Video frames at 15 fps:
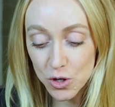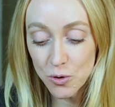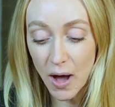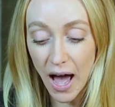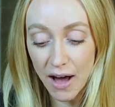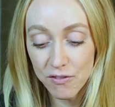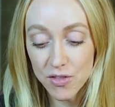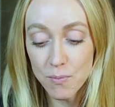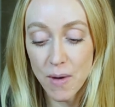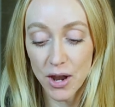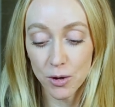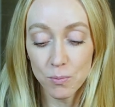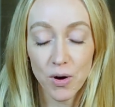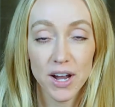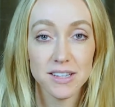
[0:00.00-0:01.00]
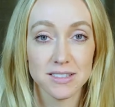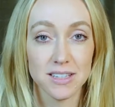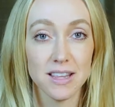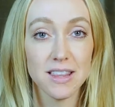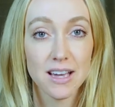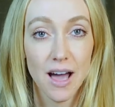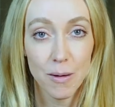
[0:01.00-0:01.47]
you have the metal
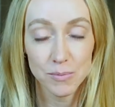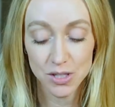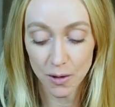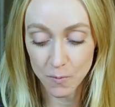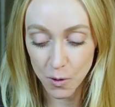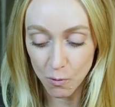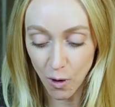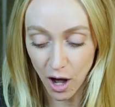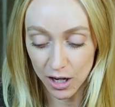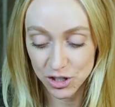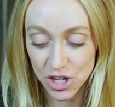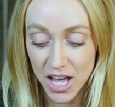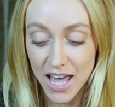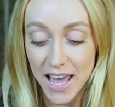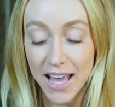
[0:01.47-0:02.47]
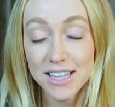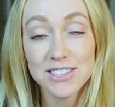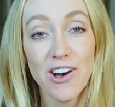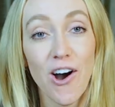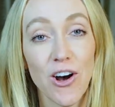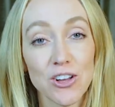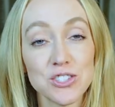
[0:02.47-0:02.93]
bracelet that comes on the watch. It's
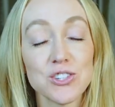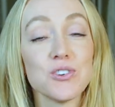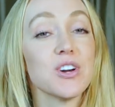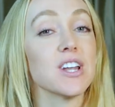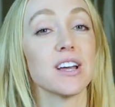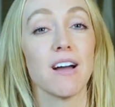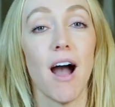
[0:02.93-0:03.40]
also going to